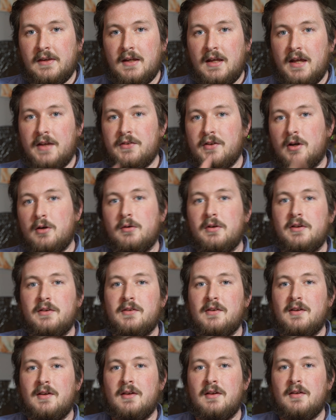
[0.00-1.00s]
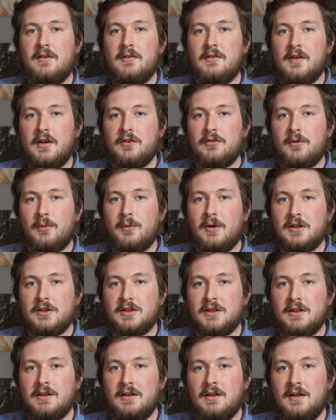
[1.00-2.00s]
As always, thanks for
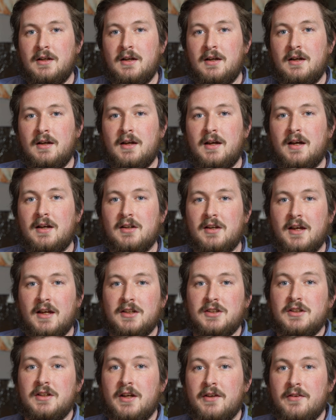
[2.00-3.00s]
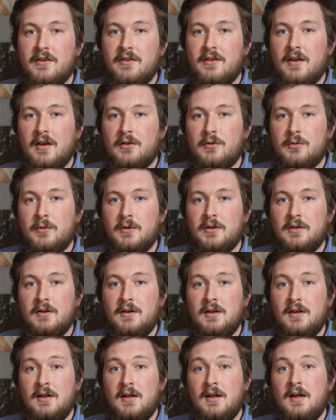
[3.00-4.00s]
watching. I'll catch you guys in the next one.
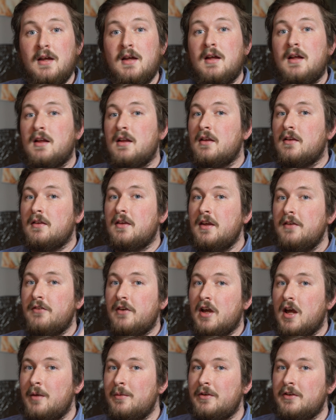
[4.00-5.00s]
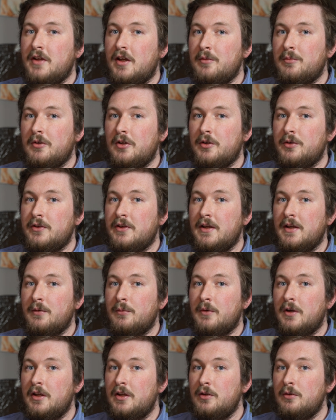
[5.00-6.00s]
Leave a comment down below saying
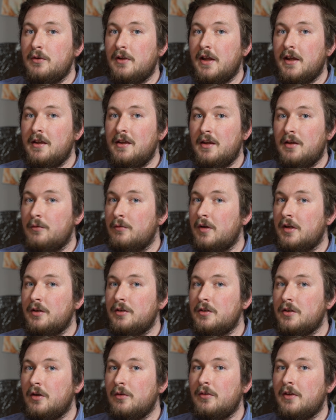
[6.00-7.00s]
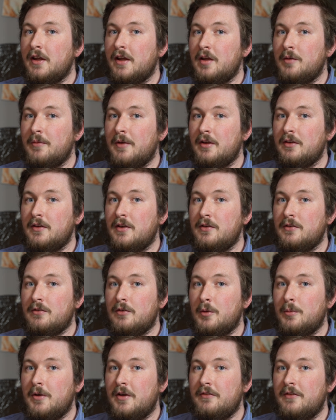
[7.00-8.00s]
what you like and what you don't like about this
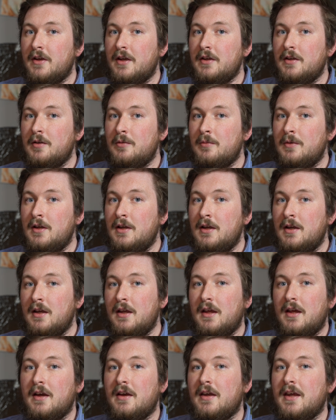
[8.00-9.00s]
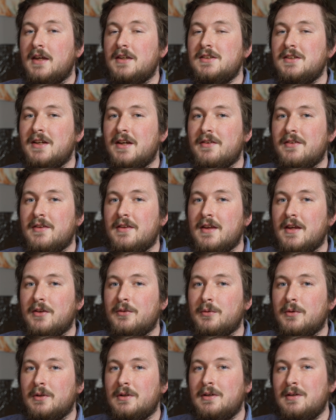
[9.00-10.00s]
robot vacuum. I'll catch you guys in the next
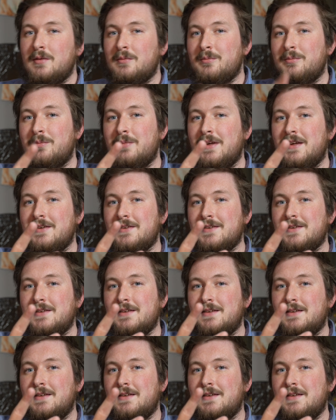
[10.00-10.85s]
one. Peace.